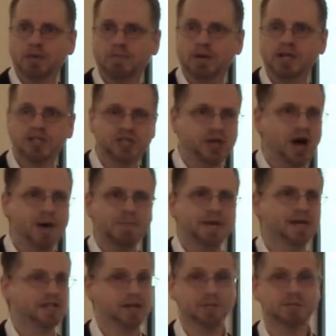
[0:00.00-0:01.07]
But it's not
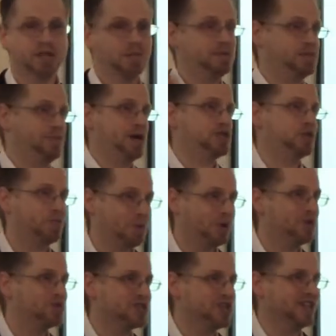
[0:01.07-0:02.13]
because I'm some special
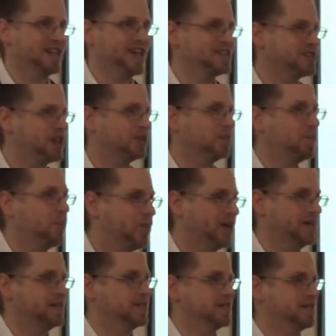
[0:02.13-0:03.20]
person. That's not the
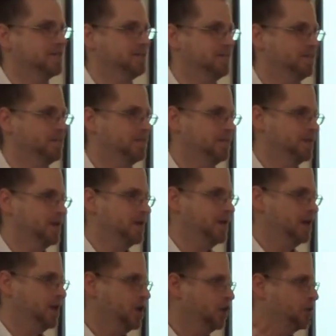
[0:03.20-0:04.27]
point.
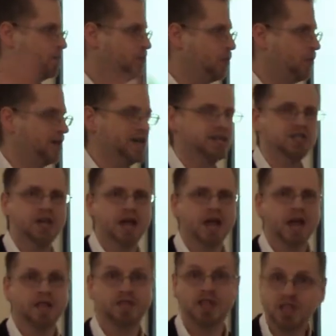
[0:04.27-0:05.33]
The point is,
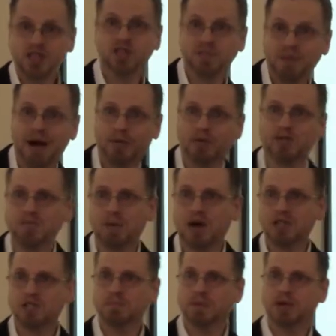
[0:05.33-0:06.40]
this is my
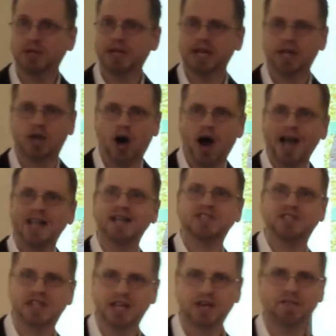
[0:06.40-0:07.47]
responsibility. God
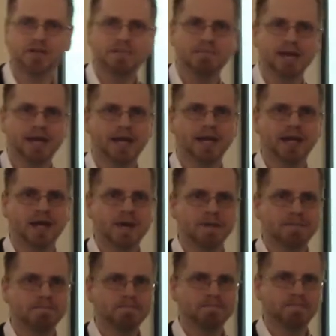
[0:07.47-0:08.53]
has given me
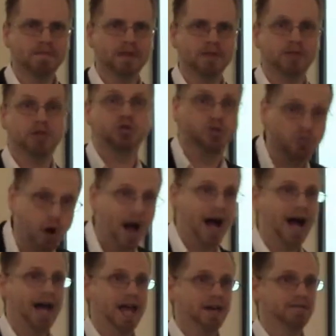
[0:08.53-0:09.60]
the
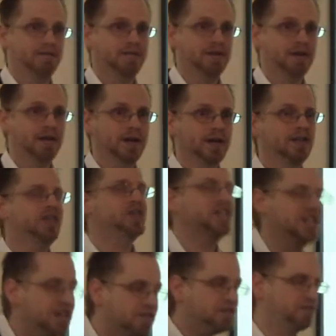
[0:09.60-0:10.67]
drive, the
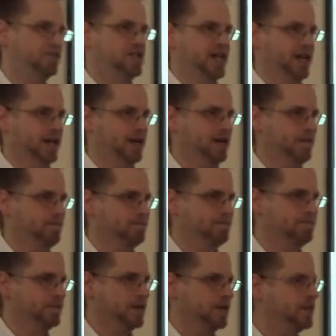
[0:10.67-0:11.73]
gifting,
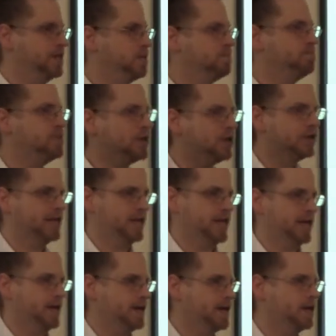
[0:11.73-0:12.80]
the
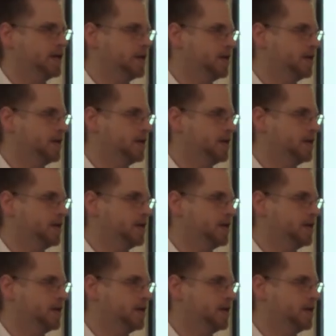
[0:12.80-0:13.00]
ability